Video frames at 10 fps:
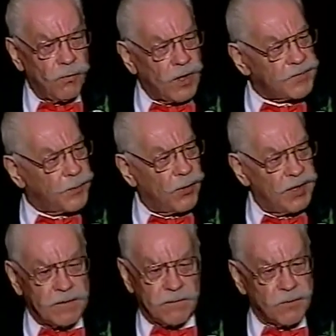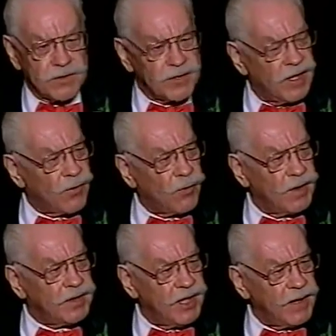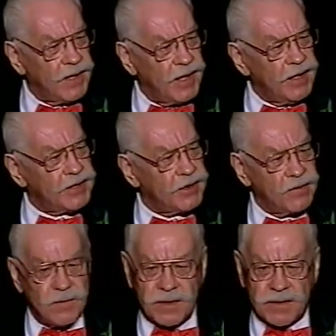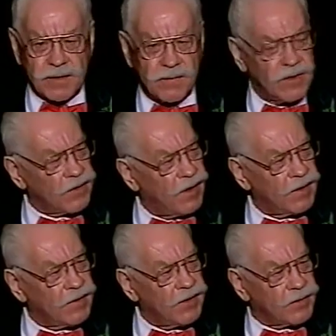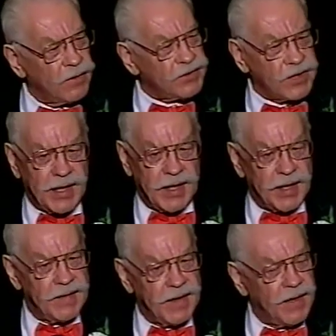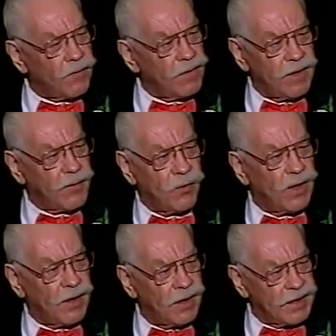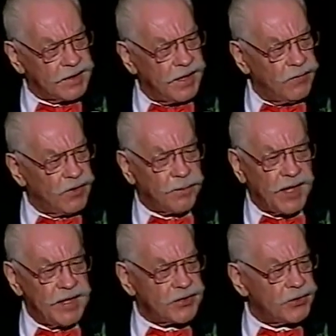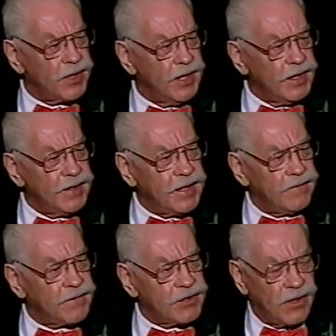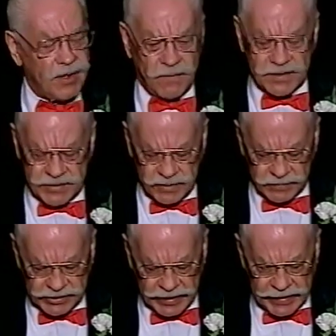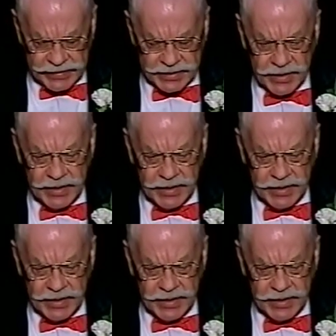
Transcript: West Point was the number 1 team in the nation with all the recruits they had, and they were number 1 all the time with Blanchard, Davis, and all the rest of those guys.